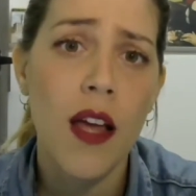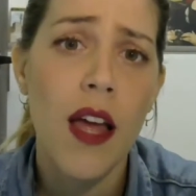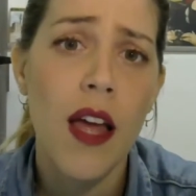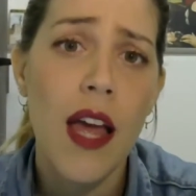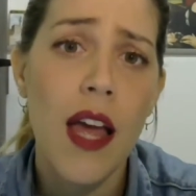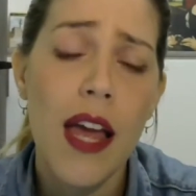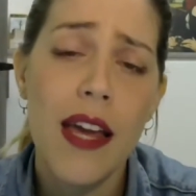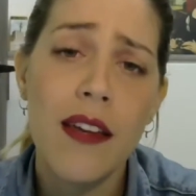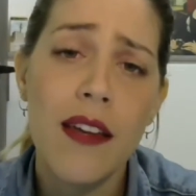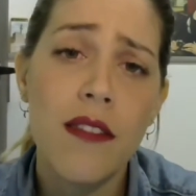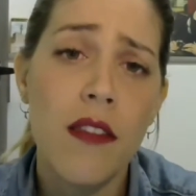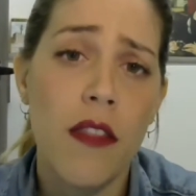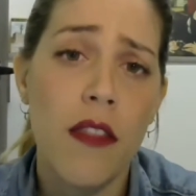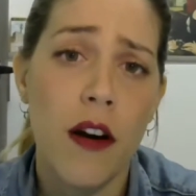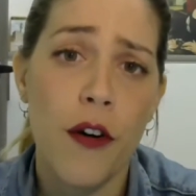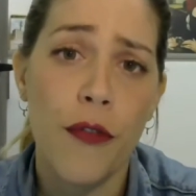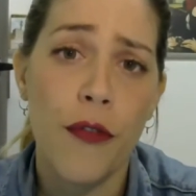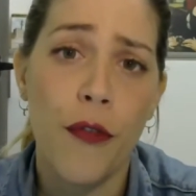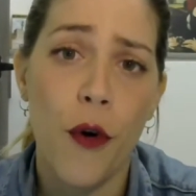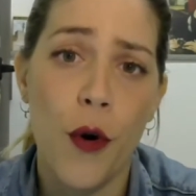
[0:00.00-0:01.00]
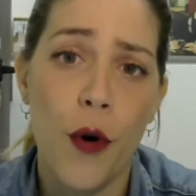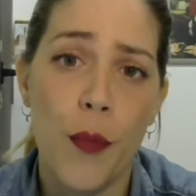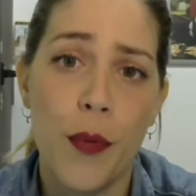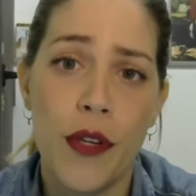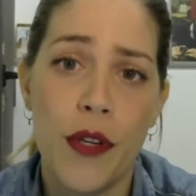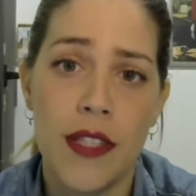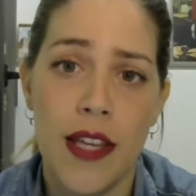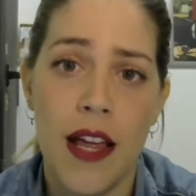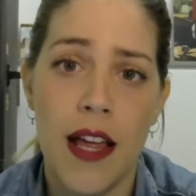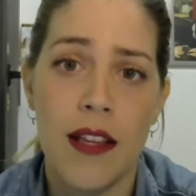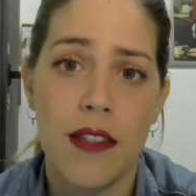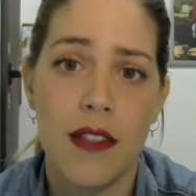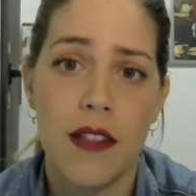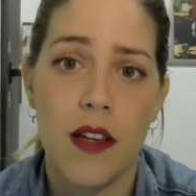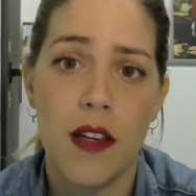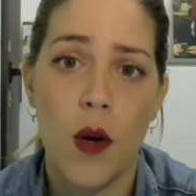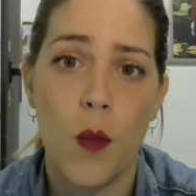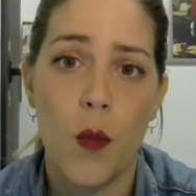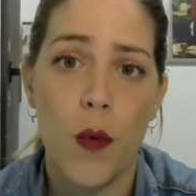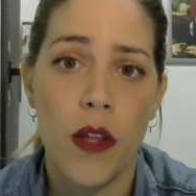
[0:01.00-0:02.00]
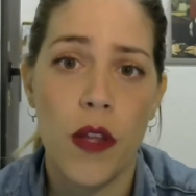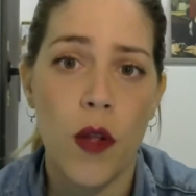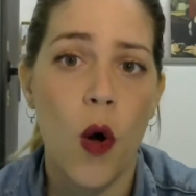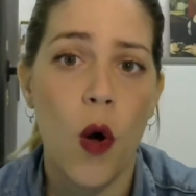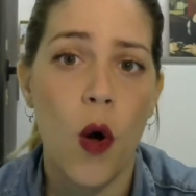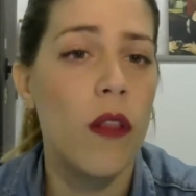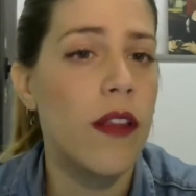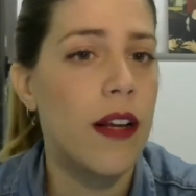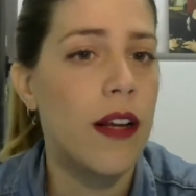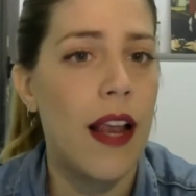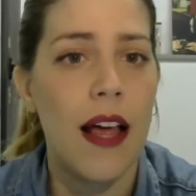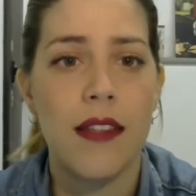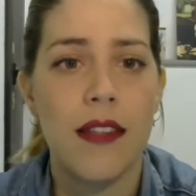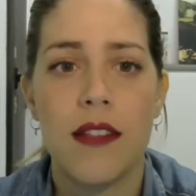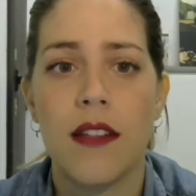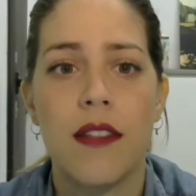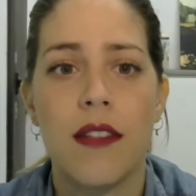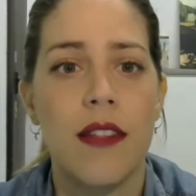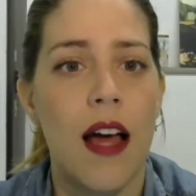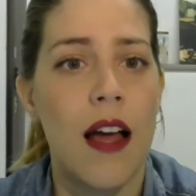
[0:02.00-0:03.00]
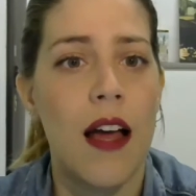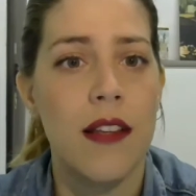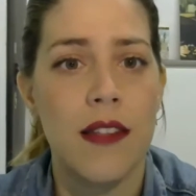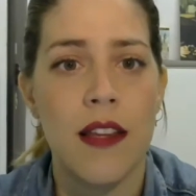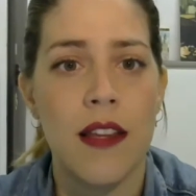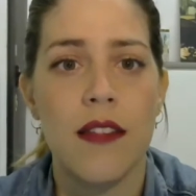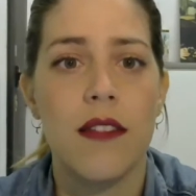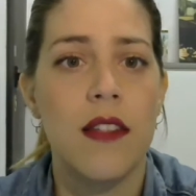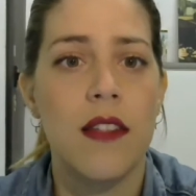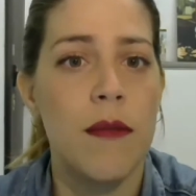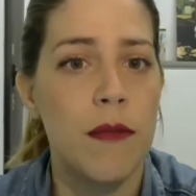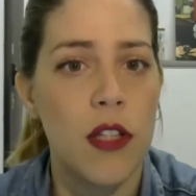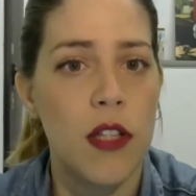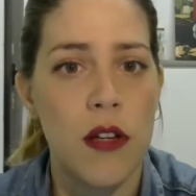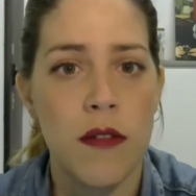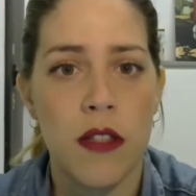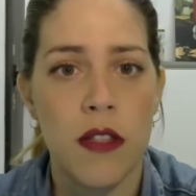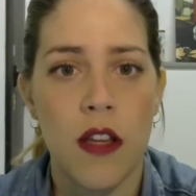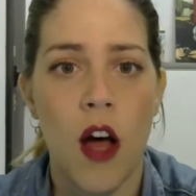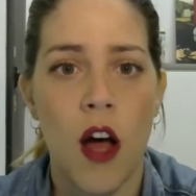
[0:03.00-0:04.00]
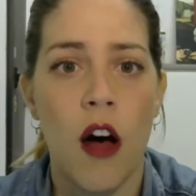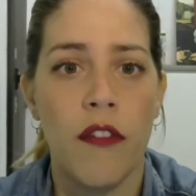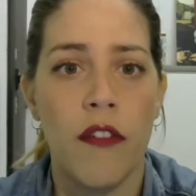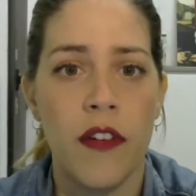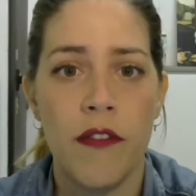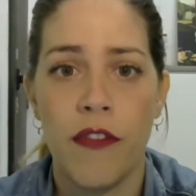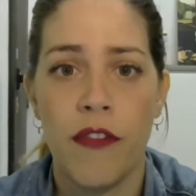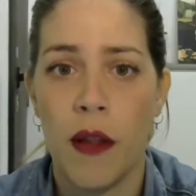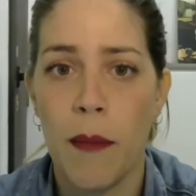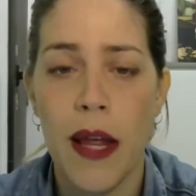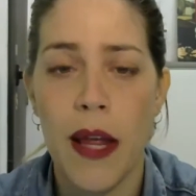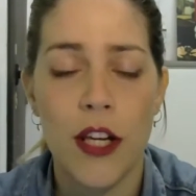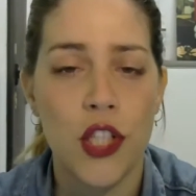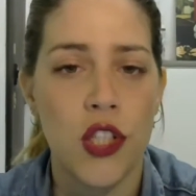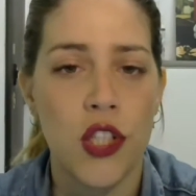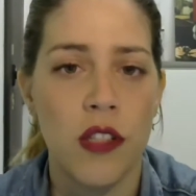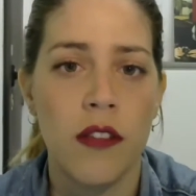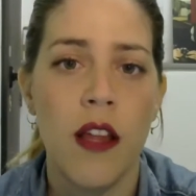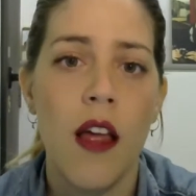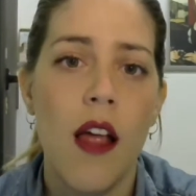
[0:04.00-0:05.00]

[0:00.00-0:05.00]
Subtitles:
It therefore presents with all the classic signs and symptoms of inflammation,